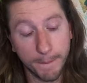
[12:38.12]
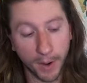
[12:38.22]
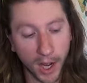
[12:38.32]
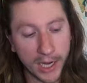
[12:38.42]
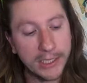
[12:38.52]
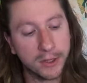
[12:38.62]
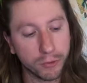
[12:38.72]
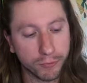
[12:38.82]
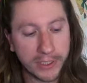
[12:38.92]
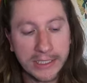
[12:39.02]
But the
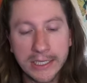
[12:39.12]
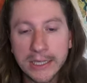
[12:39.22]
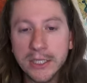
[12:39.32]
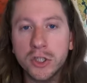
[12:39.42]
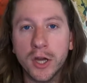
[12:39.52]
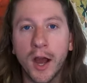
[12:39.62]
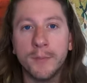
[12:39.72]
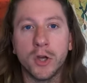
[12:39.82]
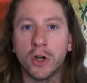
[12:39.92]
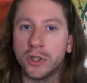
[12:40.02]
reason these
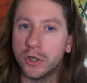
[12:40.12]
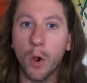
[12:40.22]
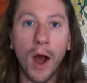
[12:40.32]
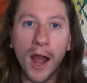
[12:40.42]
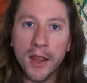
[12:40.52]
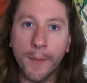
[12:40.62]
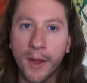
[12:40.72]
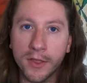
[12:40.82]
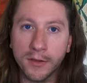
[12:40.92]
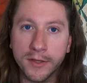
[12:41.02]
jobs are so high up
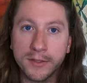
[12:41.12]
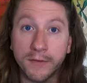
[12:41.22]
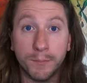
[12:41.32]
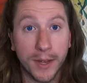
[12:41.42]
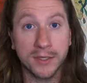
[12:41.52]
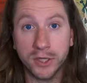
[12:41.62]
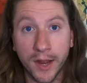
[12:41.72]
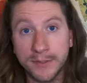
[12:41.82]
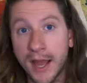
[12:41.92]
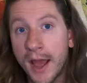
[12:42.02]
on the list of best
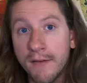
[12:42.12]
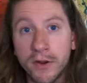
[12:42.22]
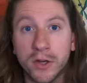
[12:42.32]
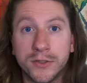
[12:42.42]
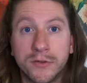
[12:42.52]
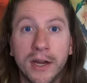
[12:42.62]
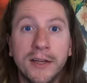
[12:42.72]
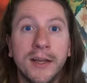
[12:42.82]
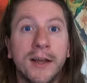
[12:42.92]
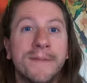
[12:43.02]
jobs to have in
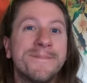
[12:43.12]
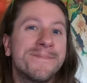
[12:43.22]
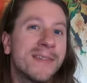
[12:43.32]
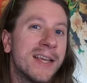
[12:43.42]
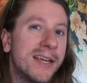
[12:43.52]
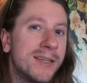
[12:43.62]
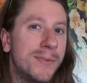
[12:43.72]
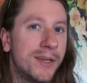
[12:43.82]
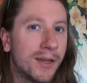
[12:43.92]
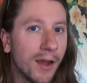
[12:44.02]
Australia is
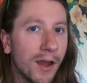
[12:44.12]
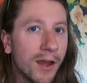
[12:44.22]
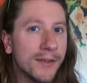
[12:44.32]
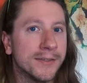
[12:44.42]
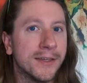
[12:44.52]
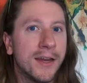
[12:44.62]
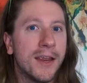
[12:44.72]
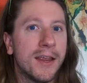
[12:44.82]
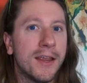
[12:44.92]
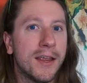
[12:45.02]
because
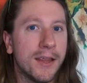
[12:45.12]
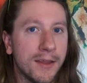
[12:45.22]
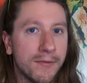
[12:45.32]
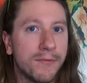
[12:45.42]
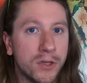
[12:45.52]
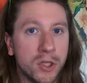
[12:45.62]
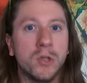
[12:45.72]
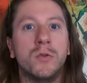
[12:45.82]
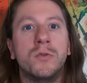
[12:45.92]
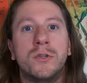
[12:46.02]
if
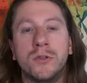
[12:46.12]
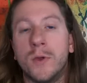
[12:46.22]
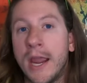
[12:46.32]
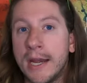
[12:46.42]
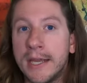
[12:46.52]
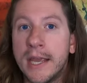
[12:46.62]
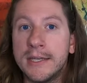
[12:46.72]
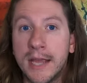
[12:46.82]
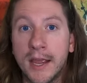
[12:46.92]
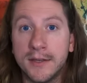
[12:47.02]
you do 88
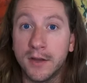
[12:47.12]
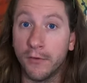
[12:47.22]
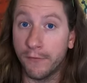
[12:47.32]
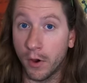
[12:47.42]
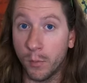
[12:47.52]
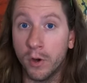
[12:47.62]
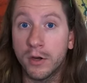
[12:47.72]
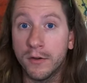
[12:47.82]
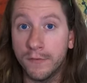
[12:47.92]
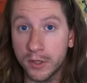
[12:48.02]
days of farm
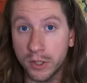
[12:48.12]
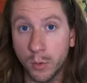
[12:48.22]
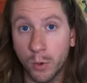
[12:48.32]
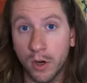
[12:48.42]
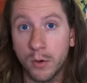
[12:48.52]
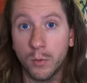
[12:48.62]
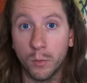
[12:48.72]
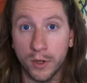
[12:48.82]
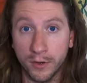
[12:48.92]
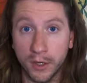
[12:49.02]
work or fishing work
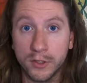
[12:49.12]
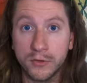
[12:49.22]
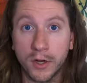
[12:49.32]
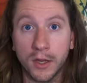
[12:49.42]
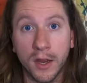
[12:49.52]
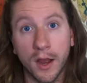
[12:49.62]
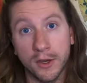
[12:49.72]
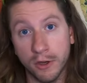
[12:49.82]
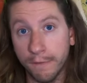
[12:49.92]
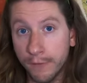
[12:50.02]
when you're in Australia
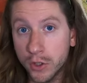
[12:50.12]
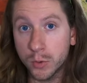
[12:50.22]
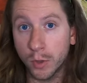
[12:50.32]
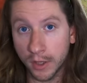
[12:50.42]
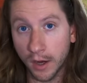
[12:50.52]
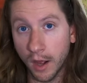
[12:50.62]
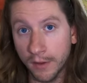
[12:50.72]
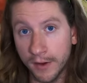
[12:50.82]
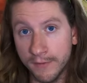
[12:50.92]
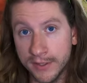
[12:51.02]
on your first working
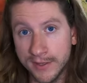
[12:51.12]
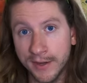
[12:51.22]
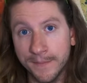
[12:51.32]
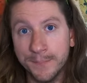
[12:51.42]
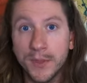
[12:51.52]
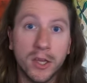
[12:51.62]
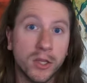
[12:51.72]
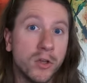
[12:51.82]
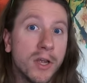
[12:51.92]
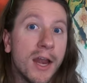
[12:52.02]
holiday visa,
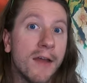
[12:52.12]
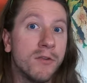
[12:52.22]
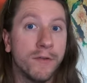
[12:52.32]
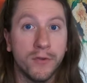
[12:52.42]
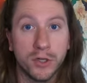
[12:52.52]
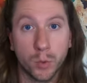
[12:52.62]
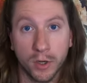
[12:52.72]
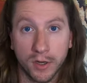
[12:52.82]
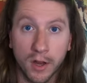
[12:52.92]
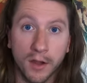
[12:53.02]
you can have your first
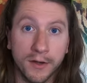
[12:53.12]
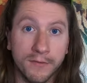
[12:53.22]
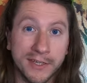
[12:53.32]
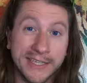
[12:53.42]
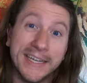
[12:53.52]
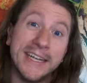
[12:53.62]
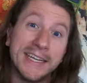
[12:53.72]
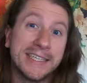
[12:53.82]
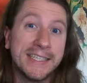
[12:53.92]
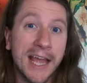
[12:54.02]
working holiday visa
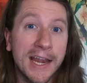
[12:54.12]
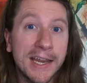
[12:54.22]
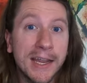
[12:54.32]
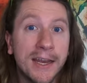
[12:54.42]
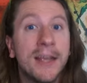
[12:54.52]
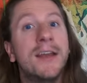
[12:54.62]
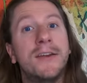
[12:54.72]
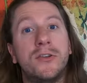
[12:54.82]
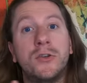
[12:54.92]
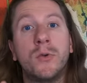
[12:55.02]
extended
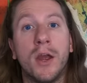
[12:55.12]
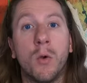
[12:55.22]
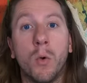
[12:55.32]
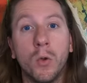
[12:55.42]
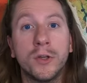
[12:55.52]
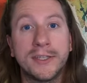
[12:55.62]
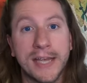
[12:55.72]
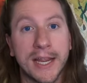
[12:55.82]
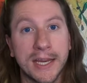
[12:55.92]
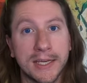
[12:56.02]
to a whole
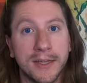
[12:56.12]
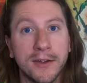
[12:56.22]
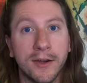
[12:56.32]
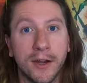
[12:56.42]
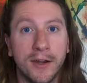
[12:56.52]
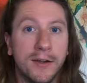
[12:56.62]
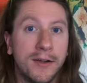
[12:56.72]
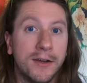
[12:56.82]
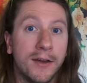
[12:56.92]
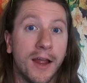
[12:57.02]
second year.
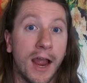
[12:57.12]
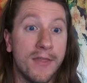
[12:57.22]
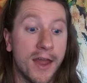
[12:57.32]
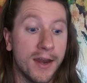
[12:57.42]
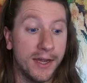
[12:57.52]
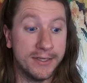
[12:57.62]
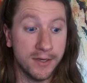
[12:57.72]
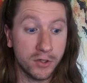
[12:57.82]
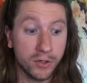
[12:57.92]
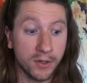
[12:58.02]
And then
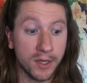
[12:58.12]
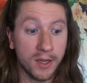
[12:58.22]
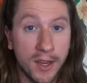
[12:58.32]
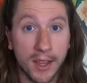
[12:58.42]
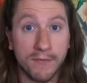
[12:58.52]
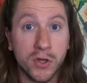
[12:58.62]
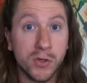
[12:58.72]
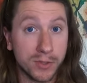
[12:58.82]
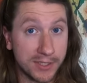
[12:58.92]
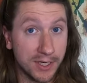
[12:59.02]
additionally, if you
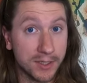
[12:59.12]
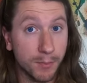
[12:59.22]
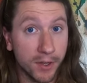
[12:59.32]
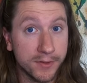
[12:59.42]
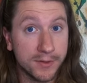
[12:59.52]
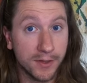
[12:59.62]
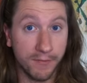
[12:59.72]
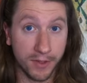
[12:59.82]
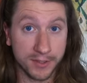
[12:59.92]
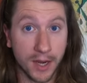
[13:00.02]
do 6 months
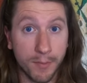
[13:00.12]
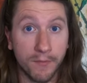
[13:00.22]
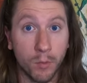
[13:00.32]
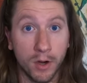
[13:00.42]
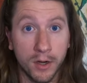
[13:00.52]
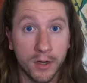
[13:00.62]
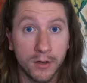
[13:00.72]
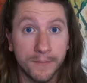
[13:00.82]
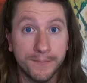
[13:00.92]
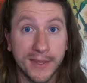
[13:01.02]
of this type of work
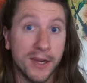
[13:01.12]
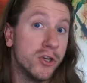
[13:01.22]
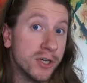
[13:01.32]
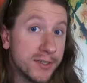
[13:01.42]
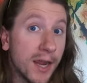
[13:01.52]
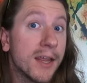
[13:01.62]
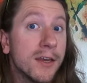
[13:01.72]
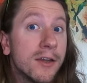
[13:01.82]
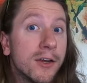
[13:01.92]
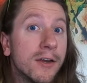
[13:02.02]
in your
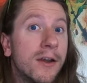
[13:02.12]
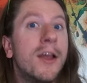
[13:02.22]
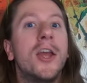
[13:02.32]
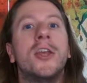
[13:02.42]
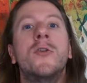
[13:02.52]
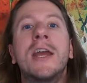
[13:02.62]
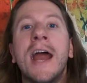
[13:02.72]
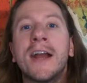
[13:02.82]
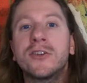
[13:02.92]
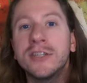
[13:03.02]
second year, you can
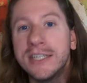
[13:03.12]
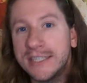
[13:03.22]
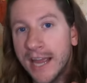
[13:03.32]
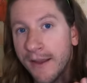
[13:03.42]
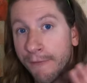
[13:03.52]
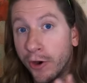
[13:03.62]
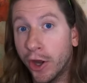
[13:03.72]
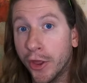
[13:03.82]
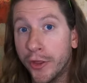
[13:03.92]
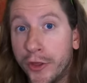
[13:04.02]
actually stay for
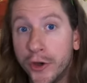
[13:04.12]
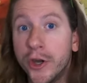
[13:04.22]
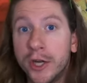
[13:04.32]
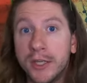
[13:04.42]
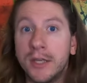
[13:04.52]
a third